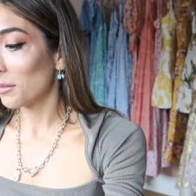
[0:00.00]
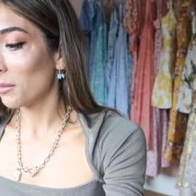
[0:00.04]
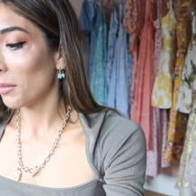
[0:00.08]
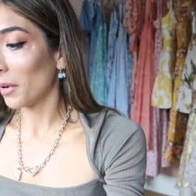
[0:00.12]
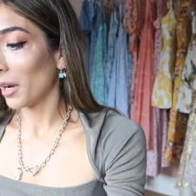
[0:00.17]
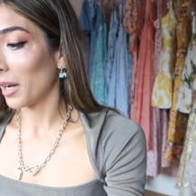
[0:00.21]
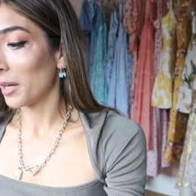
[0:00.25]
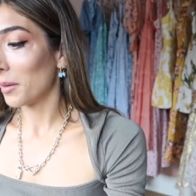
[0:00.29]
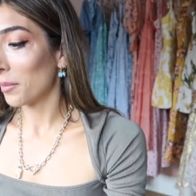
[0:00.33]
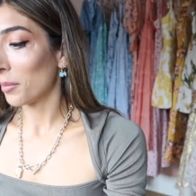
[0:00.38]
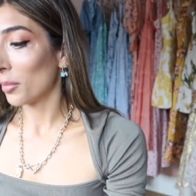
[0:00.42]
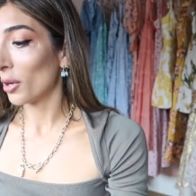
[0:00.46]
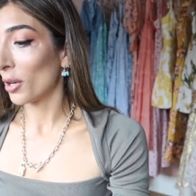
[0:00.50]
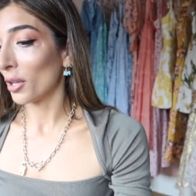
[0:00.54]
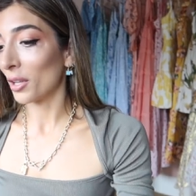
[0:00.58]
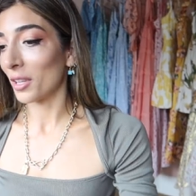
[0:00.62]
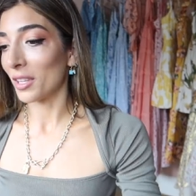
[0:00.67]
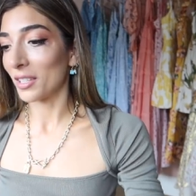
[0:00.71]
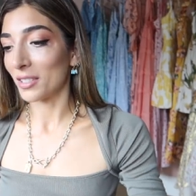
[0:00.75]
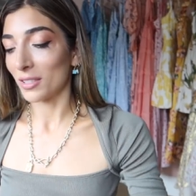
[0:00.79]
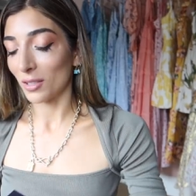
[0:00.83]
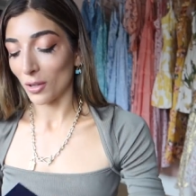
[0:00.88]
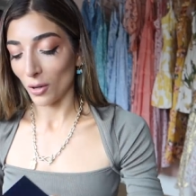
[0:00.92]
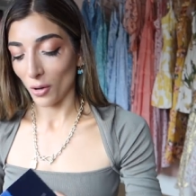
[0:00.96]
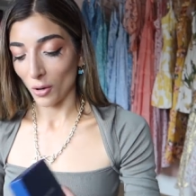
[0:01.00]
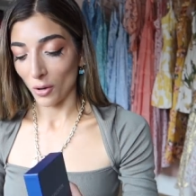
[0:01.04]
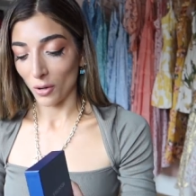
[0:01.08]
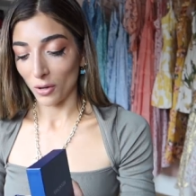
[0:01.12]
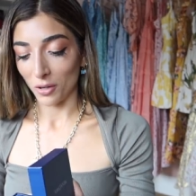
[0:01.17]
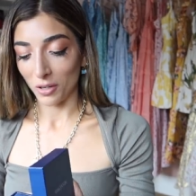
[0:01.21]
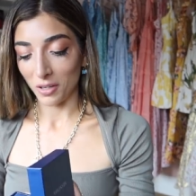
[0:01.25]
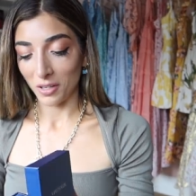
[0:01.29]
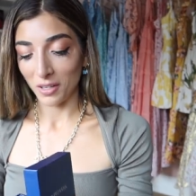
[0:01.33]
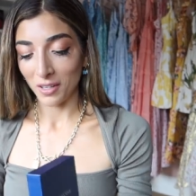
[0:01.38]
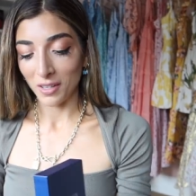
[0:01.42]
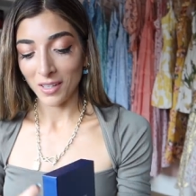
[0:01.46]
might put this
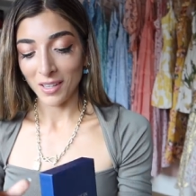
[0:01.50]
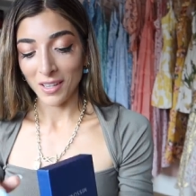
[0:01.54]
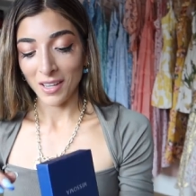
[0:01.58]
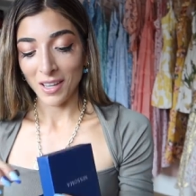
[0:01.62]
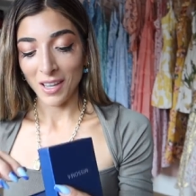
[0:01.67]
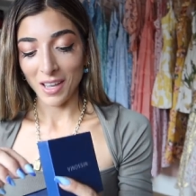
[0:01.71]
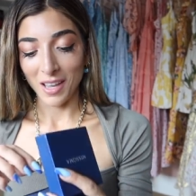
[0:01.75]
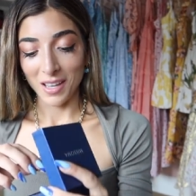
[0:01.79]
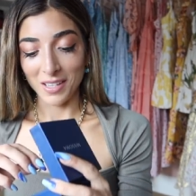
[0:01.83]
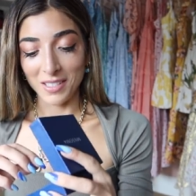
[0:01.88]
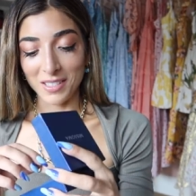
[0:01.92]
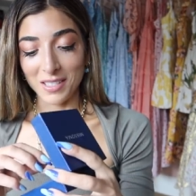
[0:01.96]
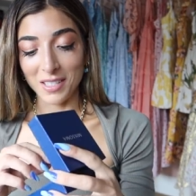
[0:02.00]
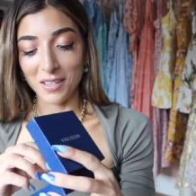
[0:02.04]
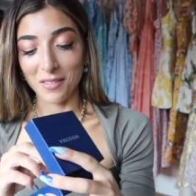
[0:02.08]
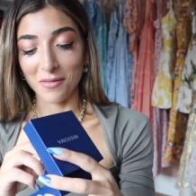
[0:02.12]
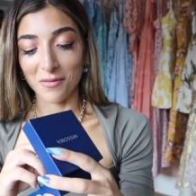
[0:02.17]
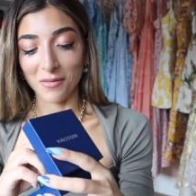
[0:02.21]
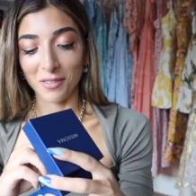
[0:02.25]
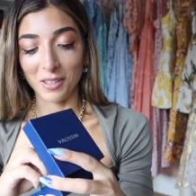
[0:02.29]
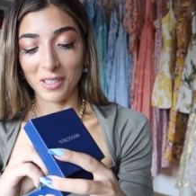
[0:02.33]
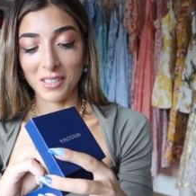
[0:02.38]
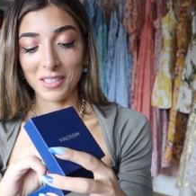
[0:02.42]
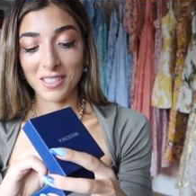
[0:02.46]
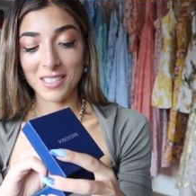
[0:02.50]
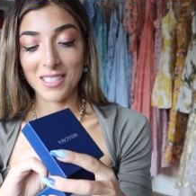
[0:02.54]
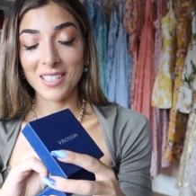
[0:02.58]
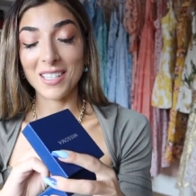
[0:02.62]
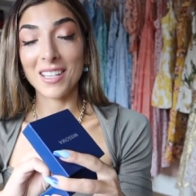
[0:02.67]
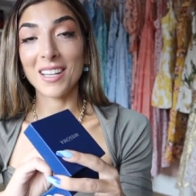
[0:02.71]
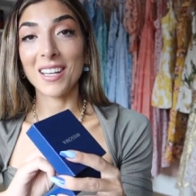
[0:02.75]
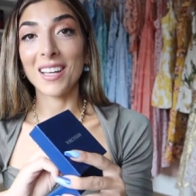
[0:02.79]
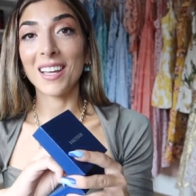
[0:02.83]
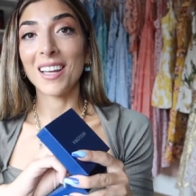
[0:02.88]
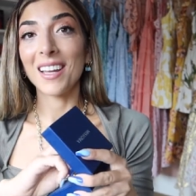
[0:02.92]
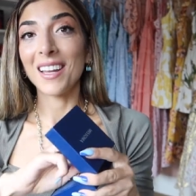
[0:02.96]
on a
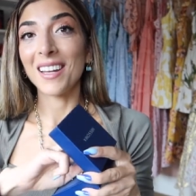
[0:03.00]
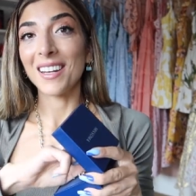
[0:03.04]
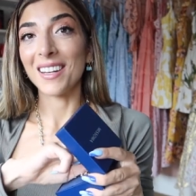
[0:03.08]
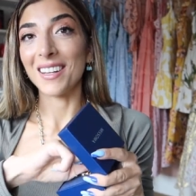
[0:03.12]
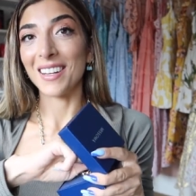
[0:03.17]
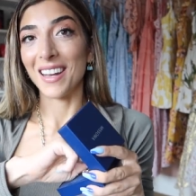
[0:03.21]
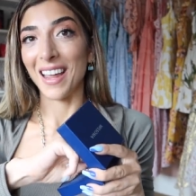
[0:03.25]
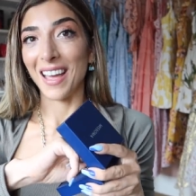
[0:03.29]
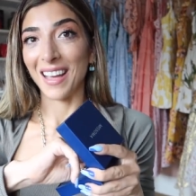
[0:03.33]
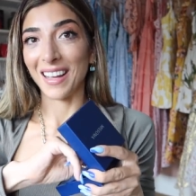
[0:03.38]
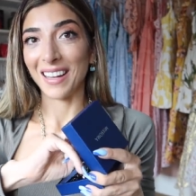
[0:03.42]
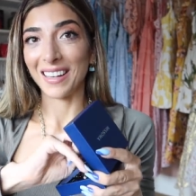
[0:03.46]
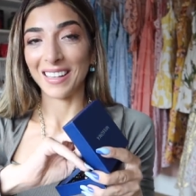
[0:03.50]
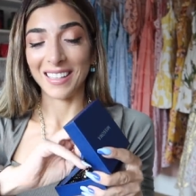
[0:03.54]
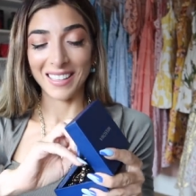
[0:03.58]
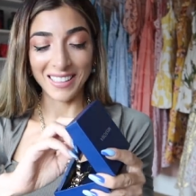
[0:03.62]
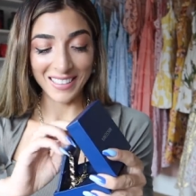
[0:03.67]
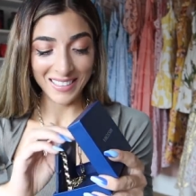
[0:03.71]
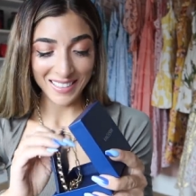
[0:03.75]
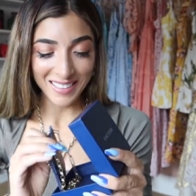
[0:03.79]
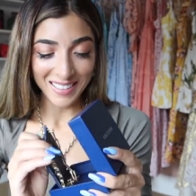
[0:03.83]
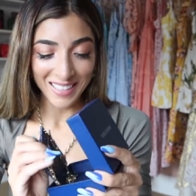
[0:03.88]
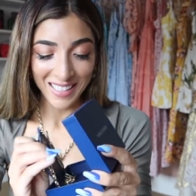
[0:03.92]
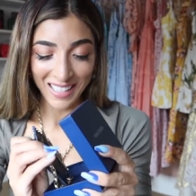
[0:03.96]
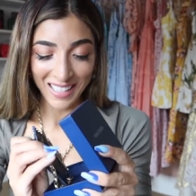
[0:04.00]
different necklace.